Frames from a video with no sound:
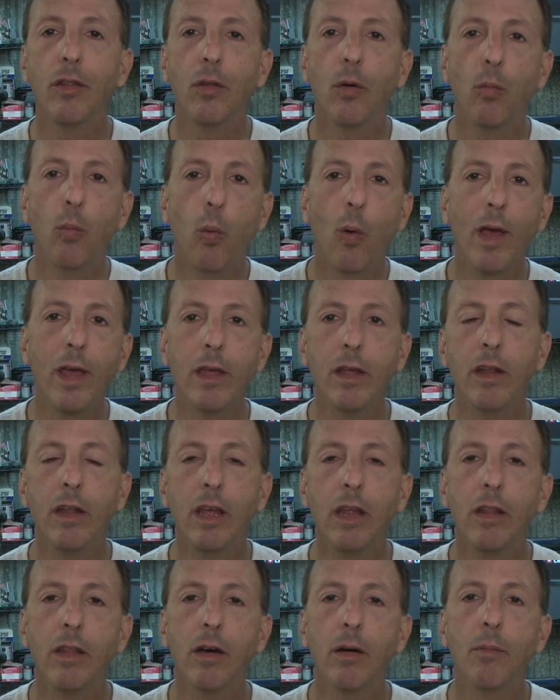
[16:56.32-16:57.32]
the way you
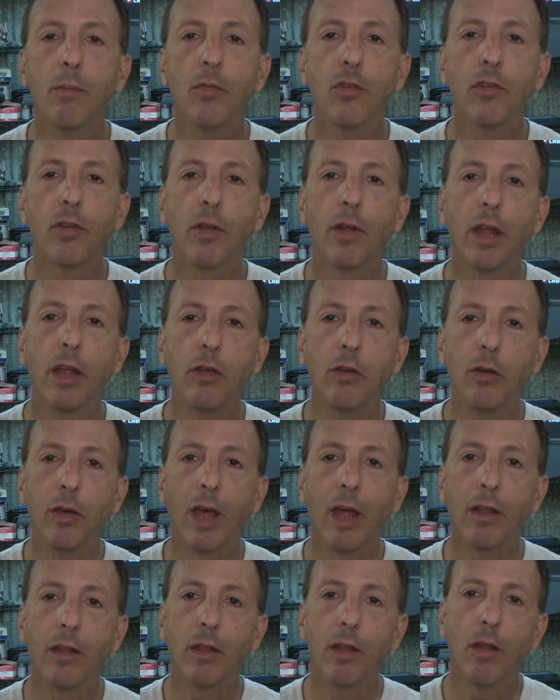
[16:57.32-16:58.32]
need them so that you
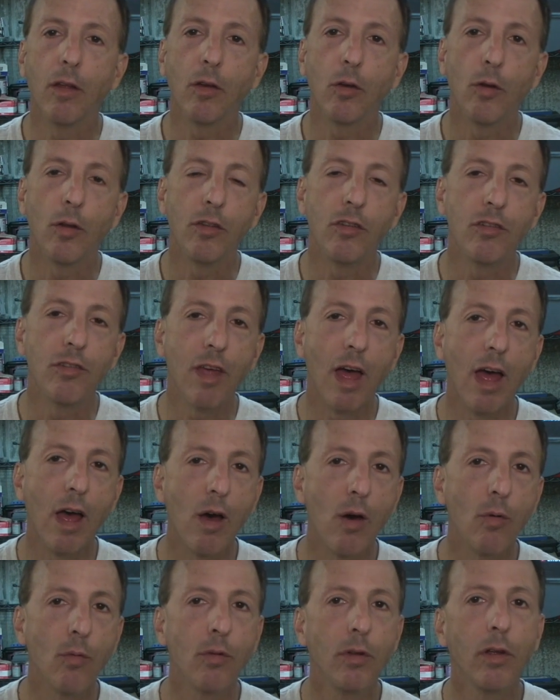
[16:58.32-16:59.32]
get good
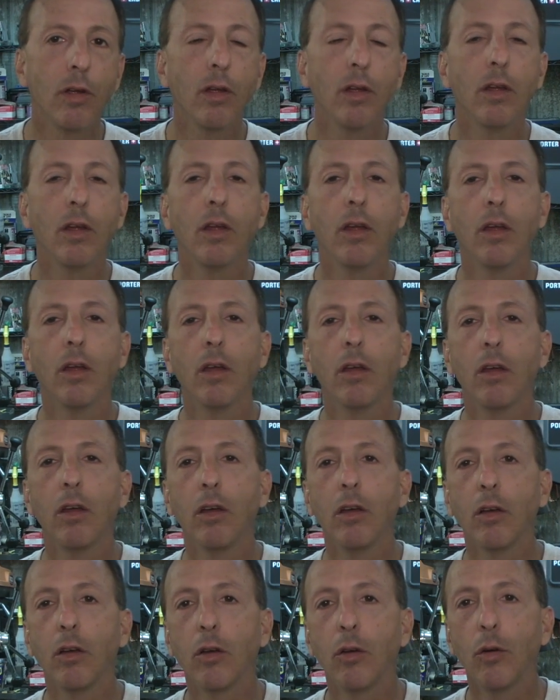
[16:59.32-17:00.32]
sound,
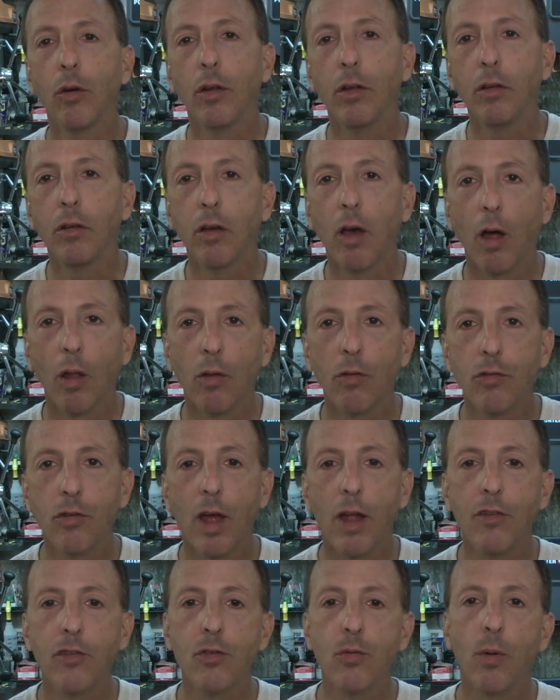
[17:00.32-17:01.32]
good color
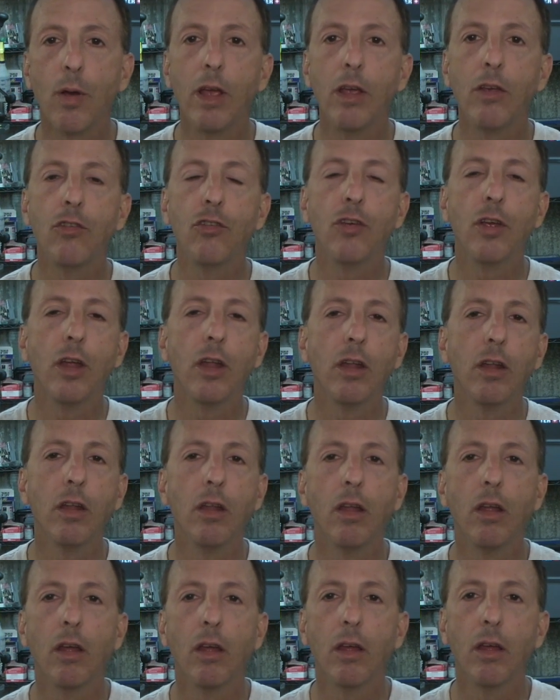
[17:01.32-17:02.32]
saturation,
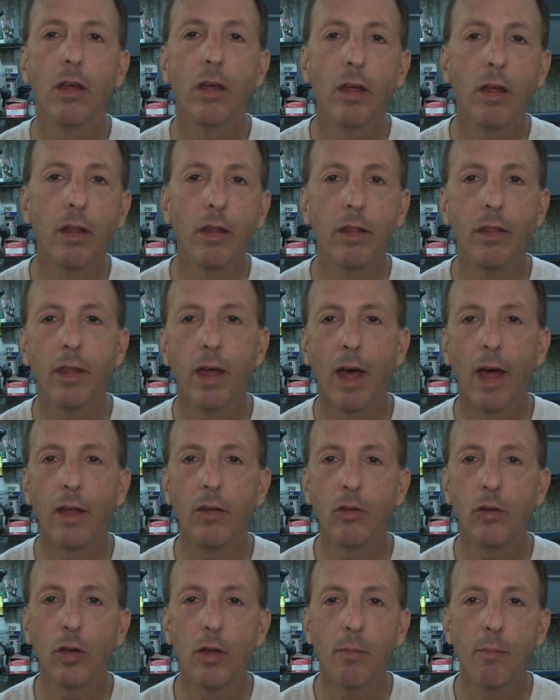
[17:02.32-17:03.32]

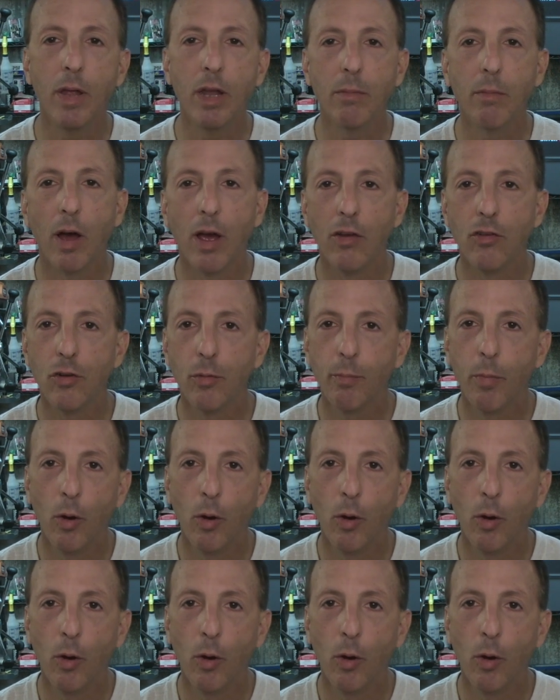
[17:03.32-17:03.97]
that you can minimize your